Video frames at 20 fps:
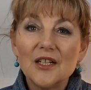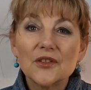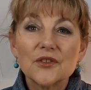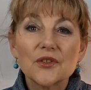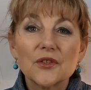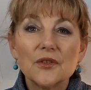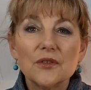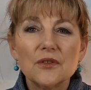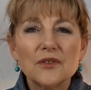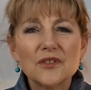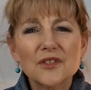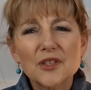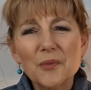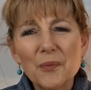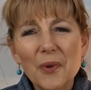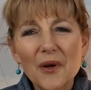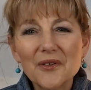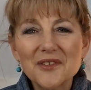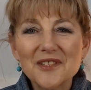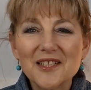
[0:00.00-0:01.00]
to
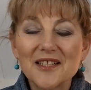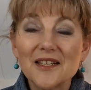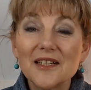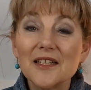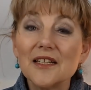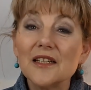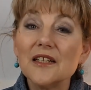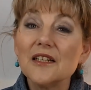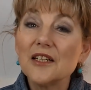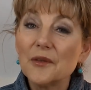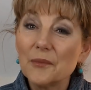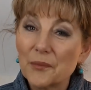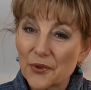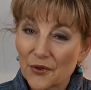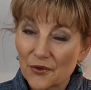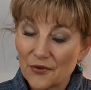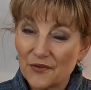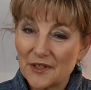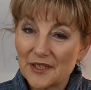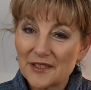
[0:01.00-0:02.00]
supposedly
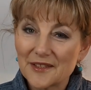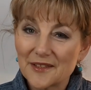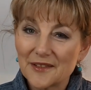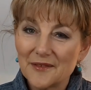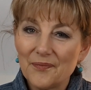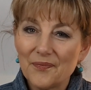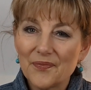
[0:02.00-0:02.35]
improve it.